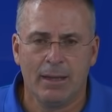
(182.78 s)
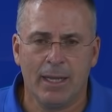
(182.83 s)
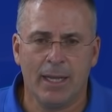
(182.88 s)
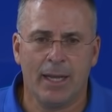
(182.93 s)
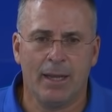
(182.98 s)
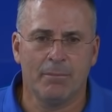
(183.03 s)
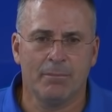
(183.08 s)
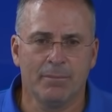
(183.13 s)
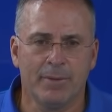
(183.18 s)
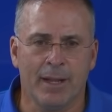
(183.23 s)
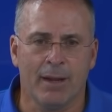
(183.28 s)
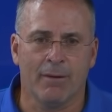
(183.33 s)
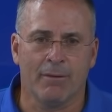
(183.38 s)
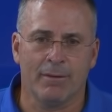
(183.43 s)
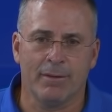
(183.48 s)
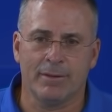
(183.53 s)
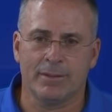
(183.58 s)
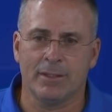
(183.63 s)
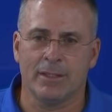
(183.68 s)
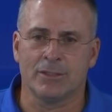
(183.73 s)
coming? Um, you know,
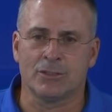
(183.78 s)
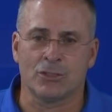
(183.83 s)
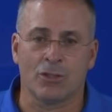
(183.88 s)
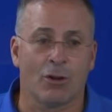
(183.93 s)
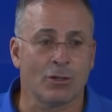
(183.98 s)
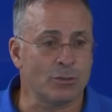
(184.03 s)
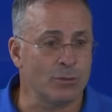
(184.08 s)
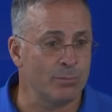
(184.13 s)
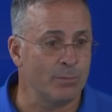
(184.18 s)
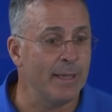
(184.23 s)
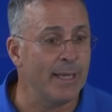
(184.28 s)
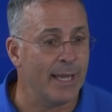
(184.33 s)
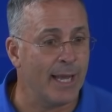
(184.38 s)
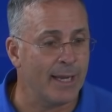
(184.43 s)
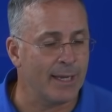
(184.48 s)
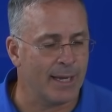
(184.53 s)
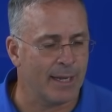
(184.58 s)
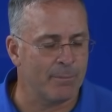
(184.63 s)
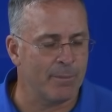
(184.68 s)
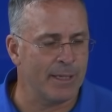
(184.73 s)
it, it, starts with me.
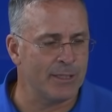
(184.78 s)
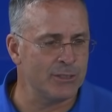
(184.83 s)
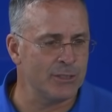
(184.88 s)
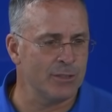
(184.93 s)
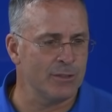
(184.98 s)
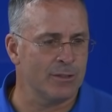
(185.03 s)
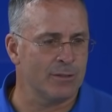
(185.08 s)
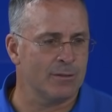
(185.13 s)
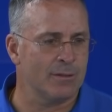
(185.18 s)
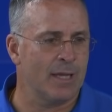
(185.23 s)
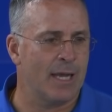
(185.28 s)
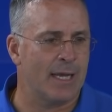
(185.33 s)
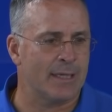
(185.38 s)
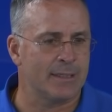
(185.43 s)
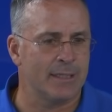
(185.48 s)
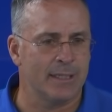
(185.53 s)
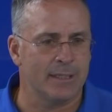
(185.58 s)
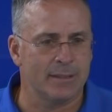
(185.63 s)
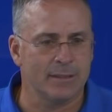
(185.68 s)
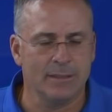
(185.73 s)
I got to make sure they're
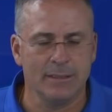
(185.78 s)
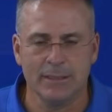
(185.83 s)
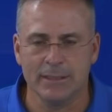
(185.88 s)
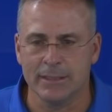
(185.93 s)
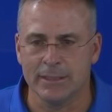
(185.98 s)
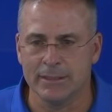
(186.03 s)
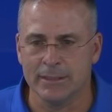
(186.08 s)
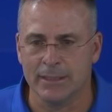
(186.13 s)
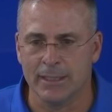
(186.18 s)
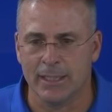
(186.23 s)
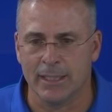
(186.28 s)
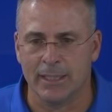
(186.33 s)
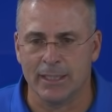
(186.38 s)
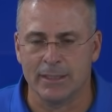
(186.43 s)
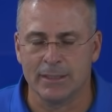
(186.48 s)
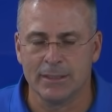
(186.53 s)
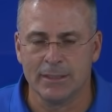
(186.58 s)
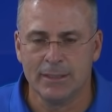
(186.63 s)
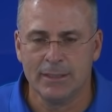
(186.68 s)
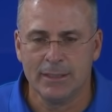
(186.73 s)
locked in, and
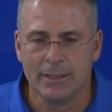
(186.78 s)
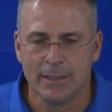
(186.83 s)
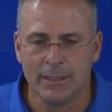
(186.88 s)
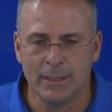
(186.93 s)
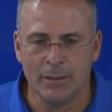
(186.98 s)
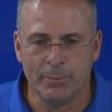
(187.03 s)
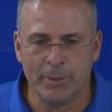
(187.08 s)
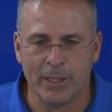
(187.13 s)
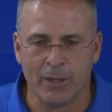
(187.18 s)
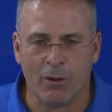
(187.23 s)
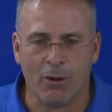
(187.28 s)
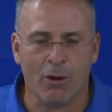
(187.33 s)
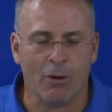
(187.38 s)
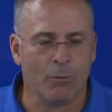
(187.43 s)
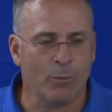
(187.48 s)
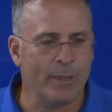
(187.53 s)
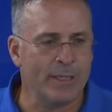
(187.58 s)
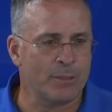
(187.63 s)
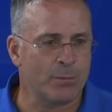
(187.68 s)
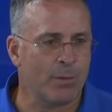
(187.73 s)
uh, it'll be a
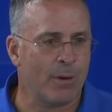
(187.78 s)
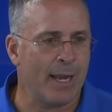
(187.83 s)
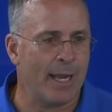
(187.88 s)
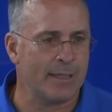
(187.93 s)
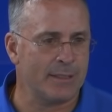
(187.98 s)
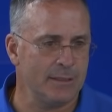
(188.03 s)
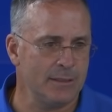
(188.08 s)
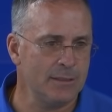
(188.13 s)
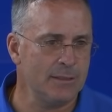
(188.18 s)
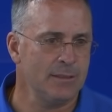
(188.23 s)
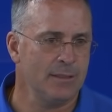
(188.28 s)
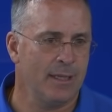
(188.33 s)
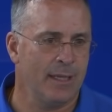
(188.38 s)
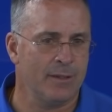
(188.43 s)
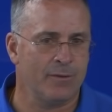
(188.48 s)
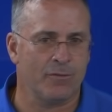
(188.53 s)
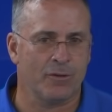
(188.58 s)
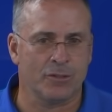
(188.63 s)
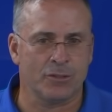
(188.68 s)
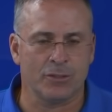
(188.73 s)
hard week's practice.
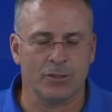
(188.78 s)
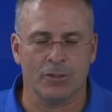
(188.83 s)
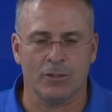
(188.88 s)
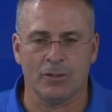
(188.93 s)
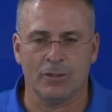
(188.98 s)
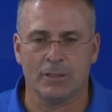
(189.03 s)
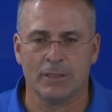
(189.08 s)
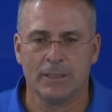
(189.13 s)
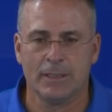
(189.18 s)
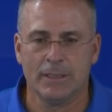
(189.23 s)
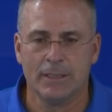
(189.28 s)
That's for sure.